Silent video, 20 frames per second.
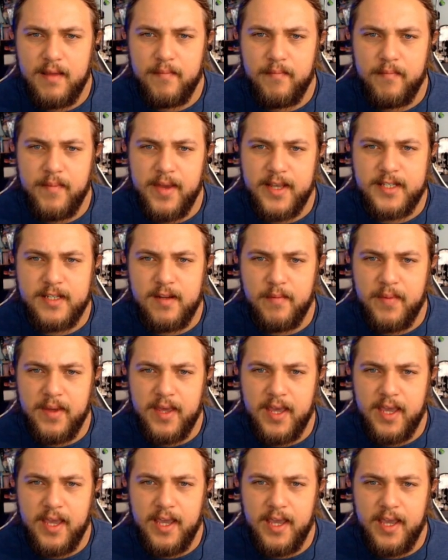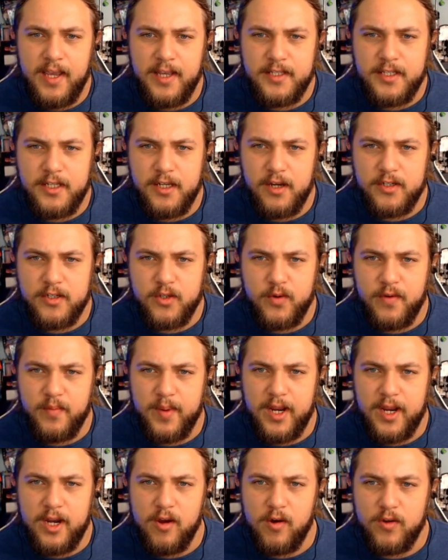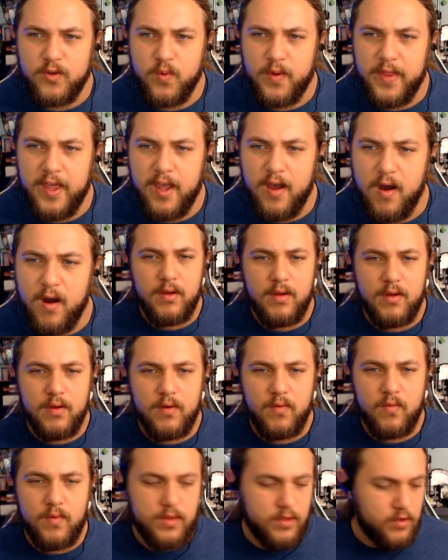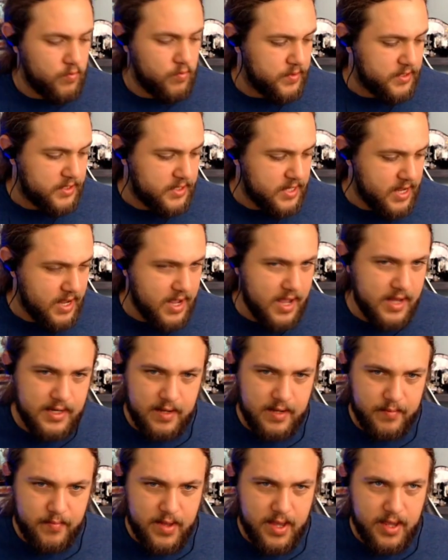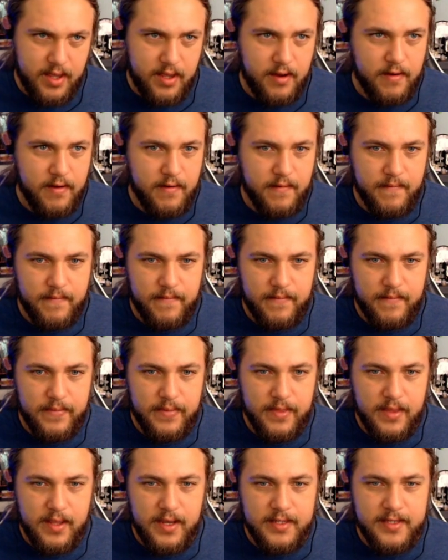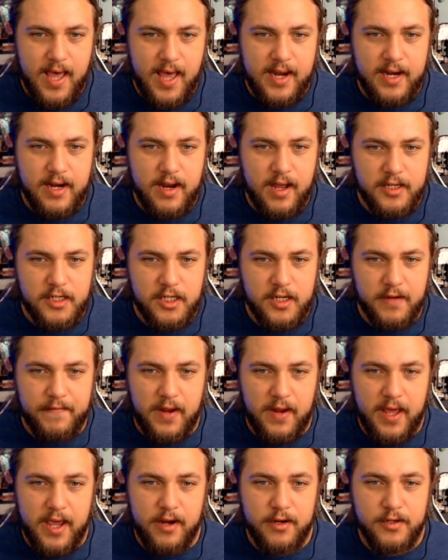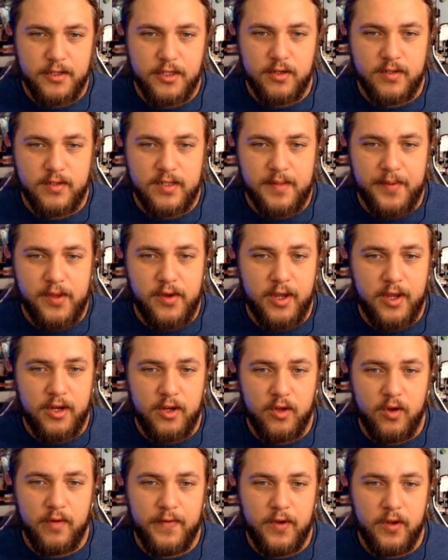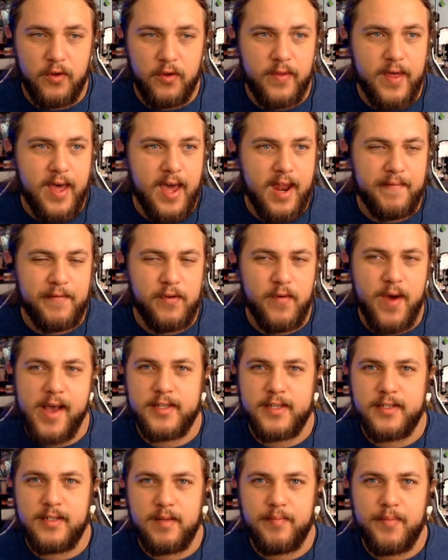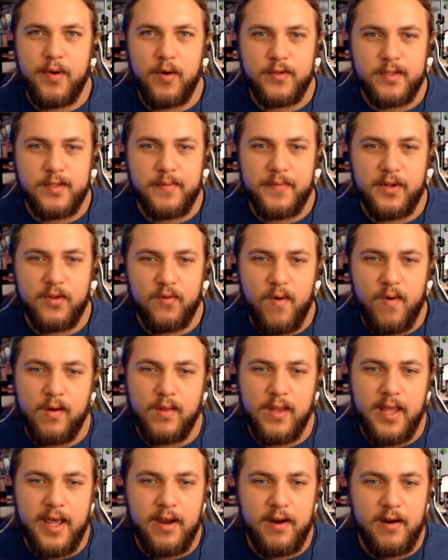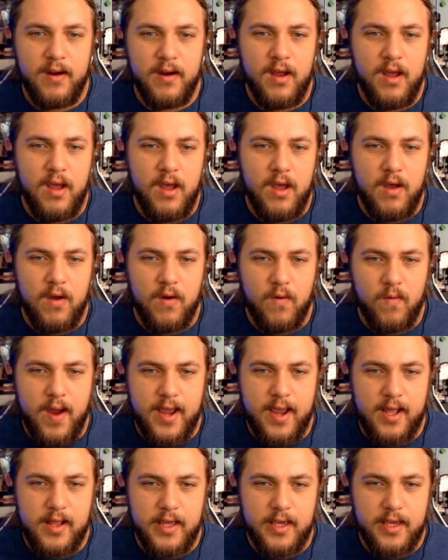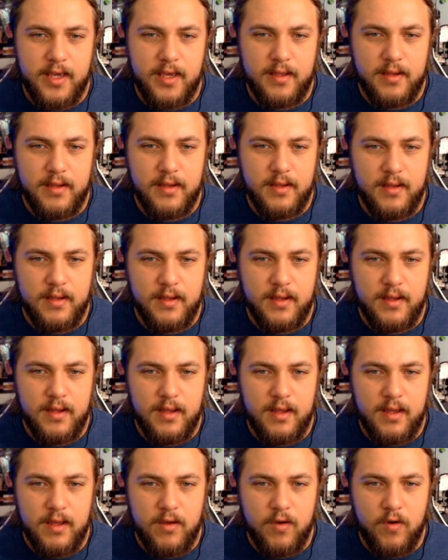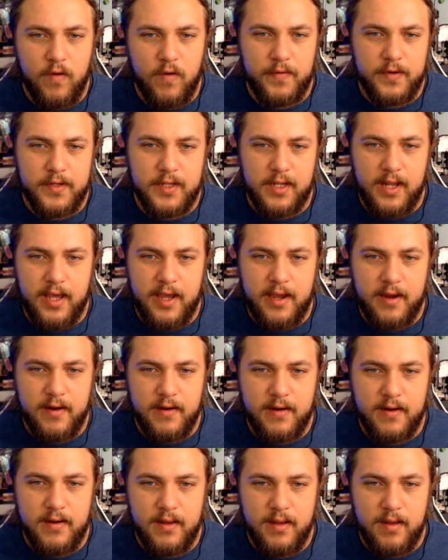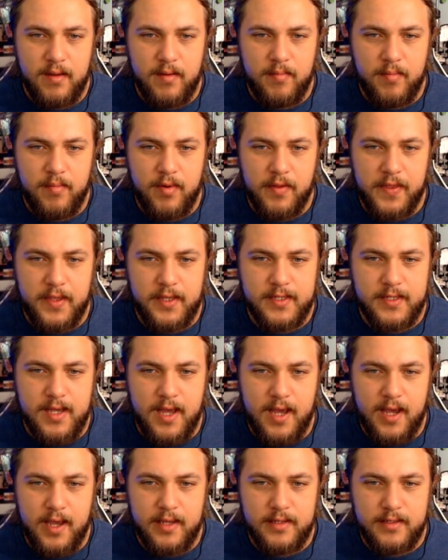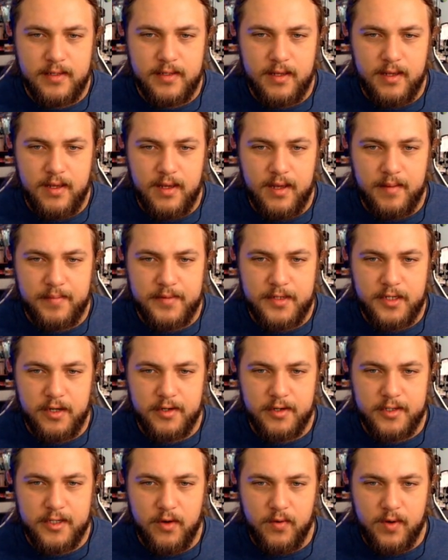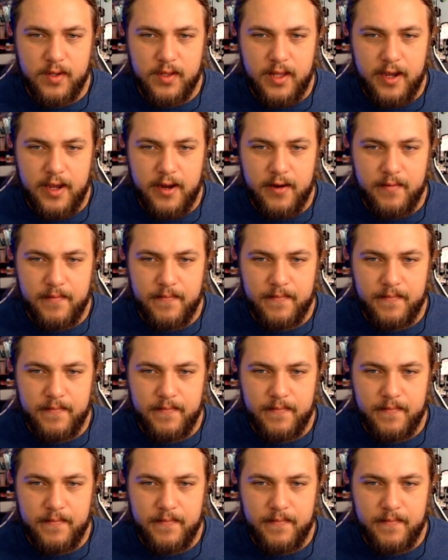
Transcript: makes it a bit easier so everybody knows where they are. One little mistake I did make here is I did not shift layers. So something you can do if you do that, if you accidentally post something in the wrong layer, right click it, go over to layer, put these guys up to your token layer,